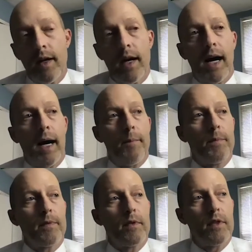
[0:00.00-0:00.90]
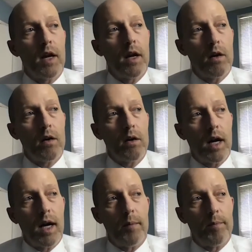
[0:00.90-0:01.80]
Um, there,
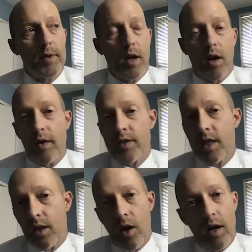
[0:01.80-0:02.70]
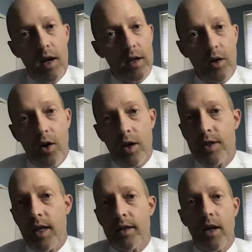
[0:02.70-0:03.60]
um, you know, obviously a lot of lawyers
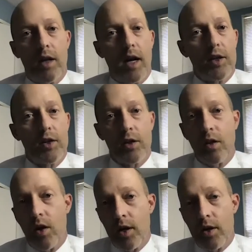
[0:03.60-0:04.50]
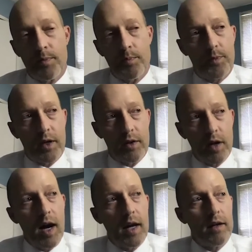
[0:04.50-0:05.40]
out there, a lot of good lawyers. They're
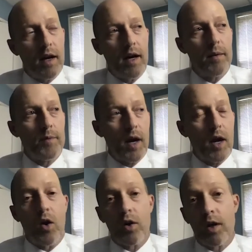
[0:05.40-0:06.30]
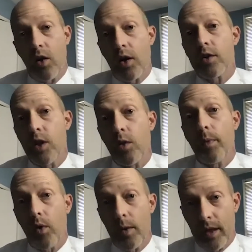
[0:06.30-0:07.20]
not, uh, not all good lawyers No
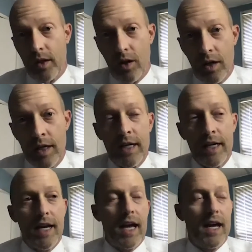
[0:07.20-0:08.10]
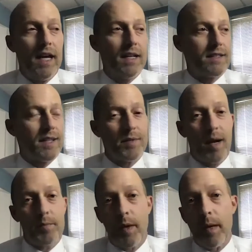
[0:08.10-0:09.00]
employment law. And right.
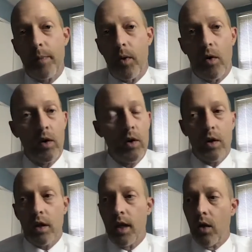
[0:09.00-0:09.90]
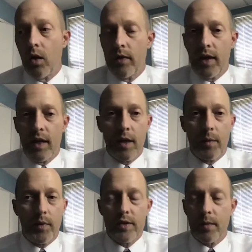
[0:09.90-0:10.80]
sometimes people, you know, and they end
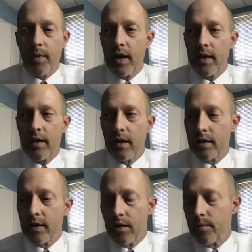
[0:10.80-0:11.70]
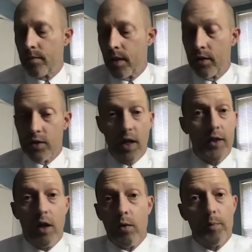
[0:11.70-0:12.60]
up with somebody, you know, you know, and there's nothing
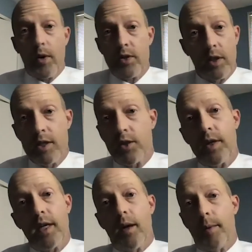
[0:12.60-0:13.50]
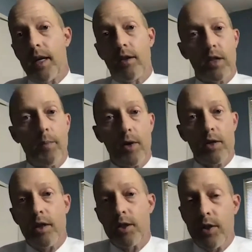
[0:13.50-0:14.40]
wrong with personal injury. I mean, and there's some
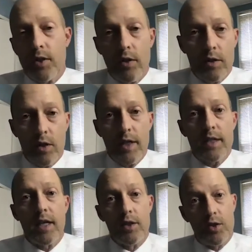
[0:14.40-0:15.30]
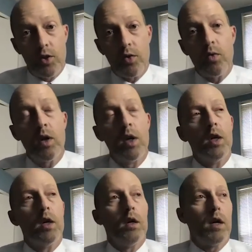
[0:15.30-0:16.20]
personal injury attorneys that do
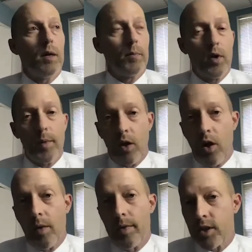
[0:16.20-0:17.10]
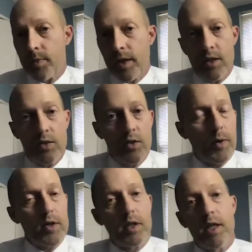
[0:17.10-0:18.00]
employment law, but just because you do
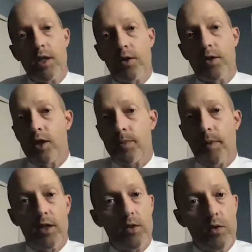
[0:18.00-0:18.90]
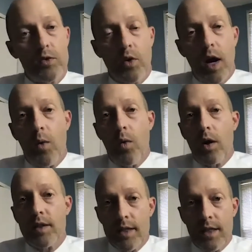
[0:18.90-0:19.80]
personal injury, just because you do trial
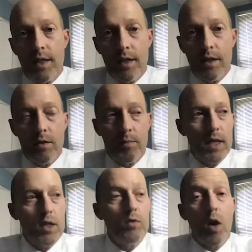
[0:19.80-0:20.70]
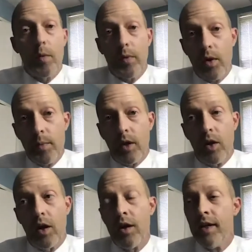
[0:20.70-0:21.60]
work doesn't mean, mean you know employment
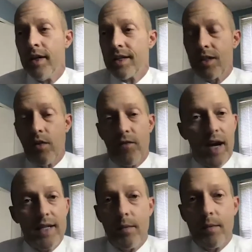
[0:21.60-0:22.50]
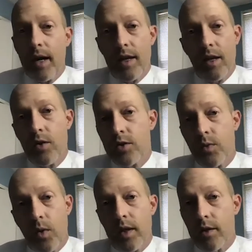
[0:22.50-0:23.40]
law. So find somebody that knows
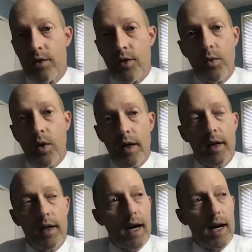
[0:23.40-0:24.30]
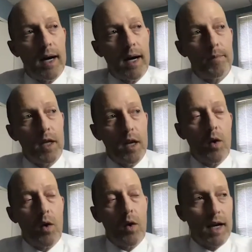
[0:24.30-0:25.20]
what they're doing. Um, you know,
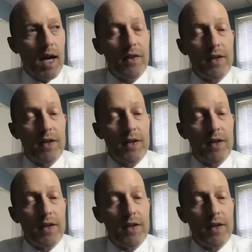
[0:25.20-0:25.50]
and uh, kind of the